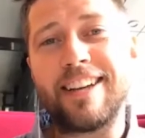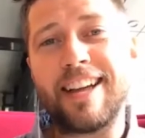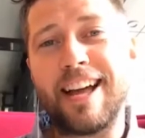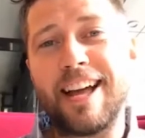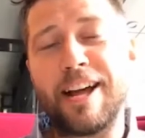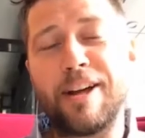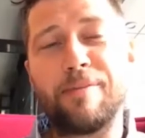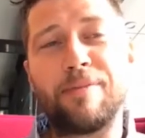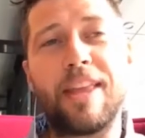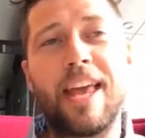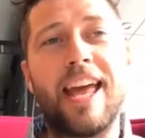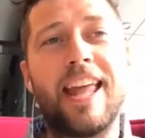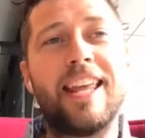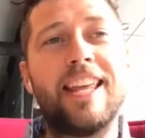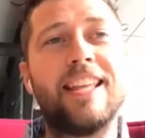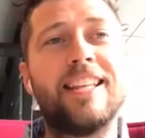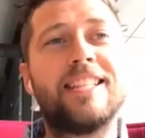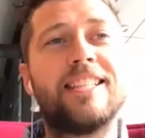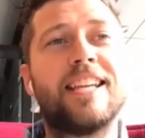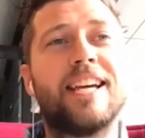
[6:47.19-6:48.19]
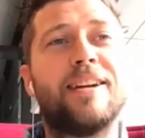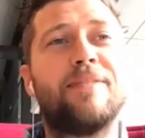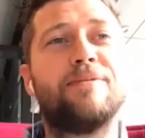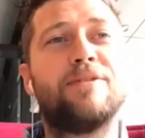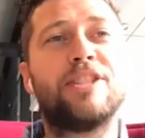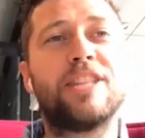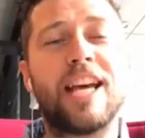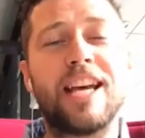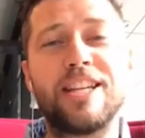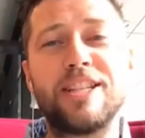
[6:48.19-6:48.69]
and it's
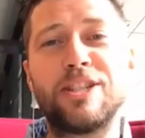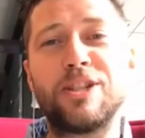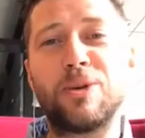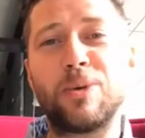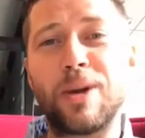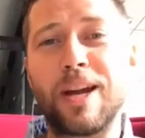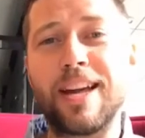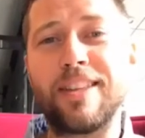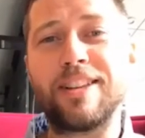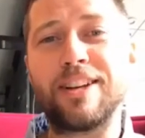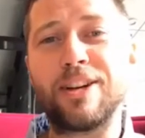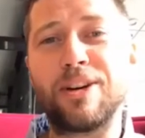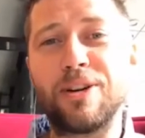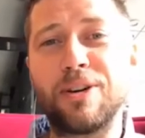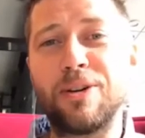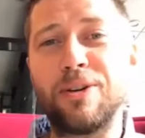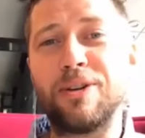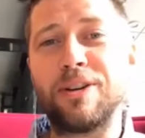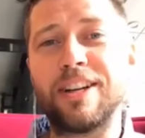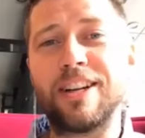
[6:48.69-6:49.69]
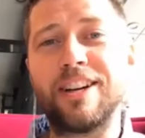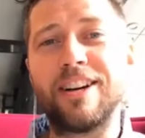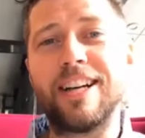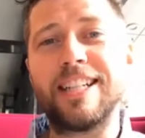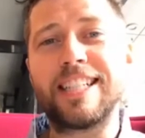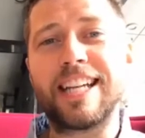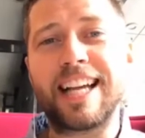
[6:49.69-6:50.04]
just around the corner, guys.